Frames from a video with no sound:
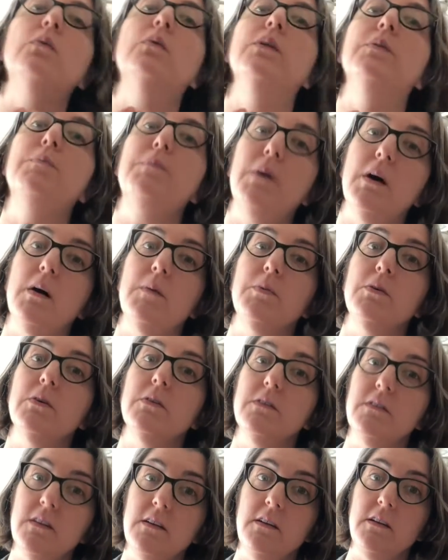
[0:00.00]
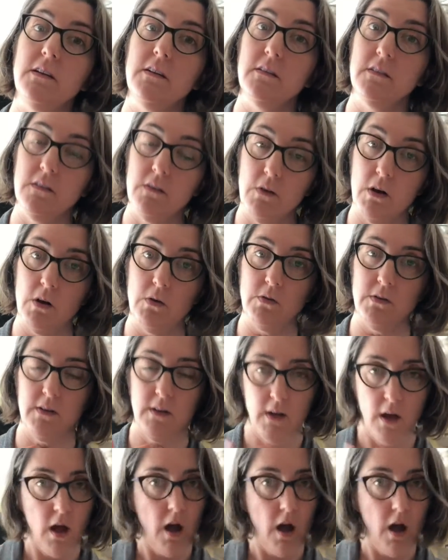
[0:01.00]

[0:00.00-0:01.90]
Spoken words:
with bubbles in his throat.